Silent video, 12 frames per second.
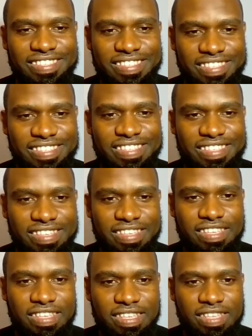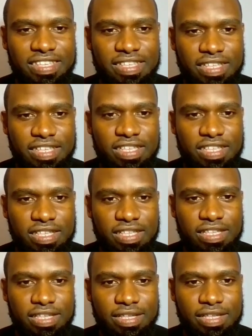
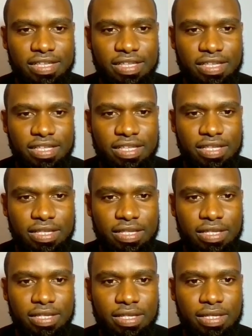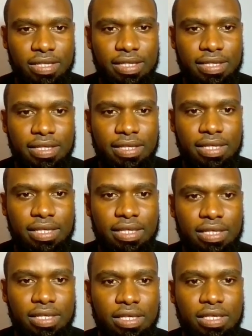
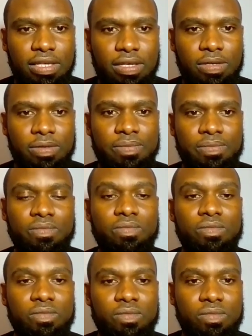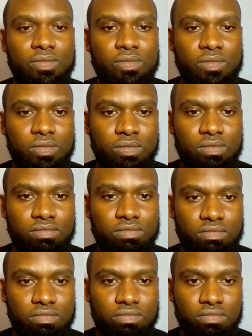
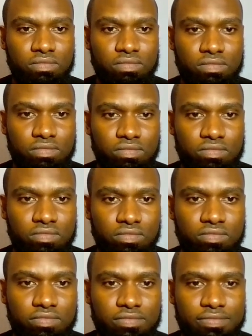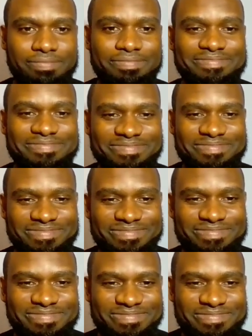This person isn't speaking.